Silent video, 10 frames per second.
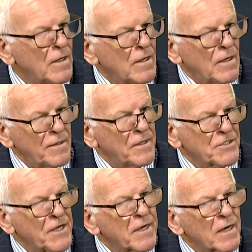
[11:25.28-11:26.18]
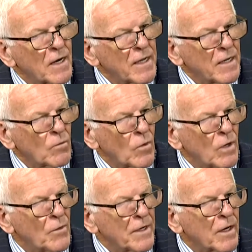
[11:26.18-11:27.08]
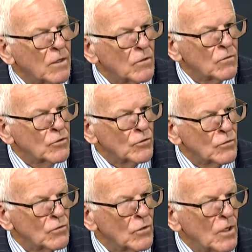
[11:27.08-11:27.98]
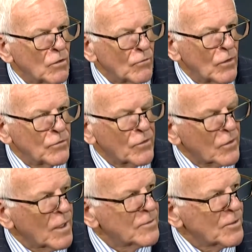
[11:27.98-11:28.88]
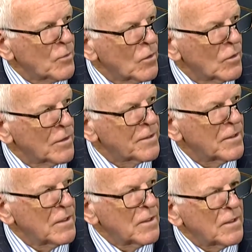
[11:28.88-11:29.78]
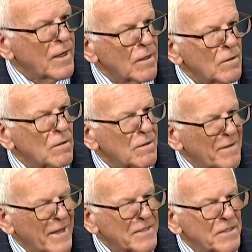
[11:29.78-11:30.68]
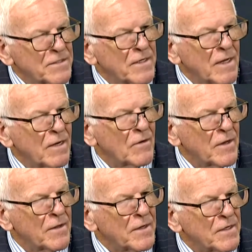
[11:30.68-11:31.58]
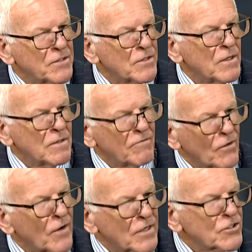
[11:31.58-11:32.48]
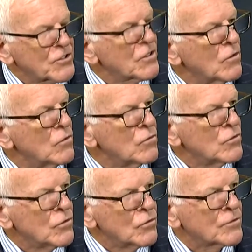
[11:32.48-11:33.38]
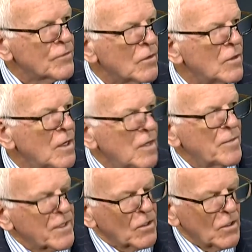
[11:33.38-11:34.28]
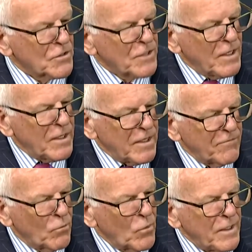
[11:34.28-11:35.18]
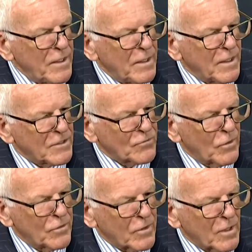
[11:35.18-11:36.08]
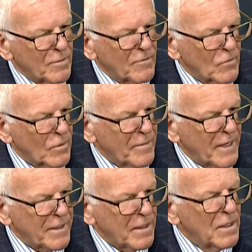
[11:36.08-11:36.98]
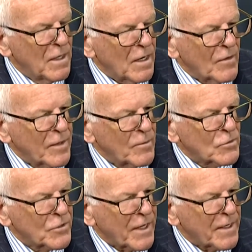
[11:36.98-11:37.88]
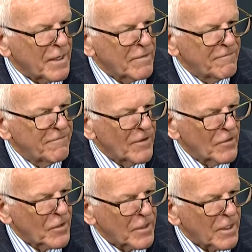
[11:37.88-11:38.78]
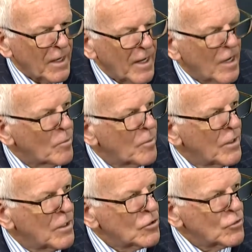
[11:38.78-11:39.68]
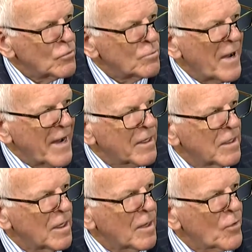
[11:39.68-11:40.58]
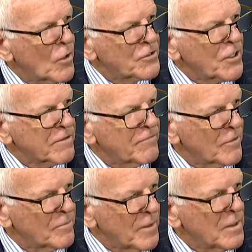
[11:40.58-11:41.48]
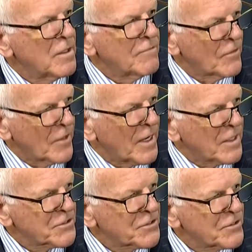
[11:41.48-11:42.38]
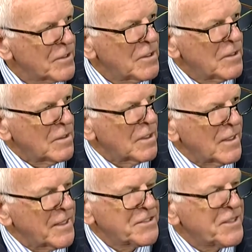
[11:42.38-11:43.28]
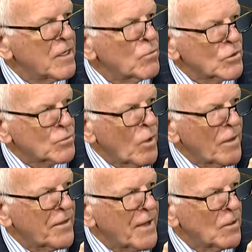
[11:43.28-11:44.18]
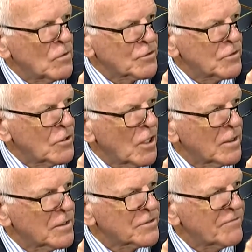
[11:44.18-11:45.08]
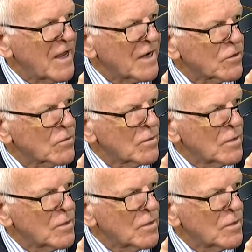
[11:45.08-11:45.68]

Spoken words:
And then secondly, where we go to Rotary clubs abroad. Now, that is the area that is for us so useful, because if we as Rotary Club of Ulaanbaatar are able to get a foreign club to back a project for us, and let's say it was $1,000 value,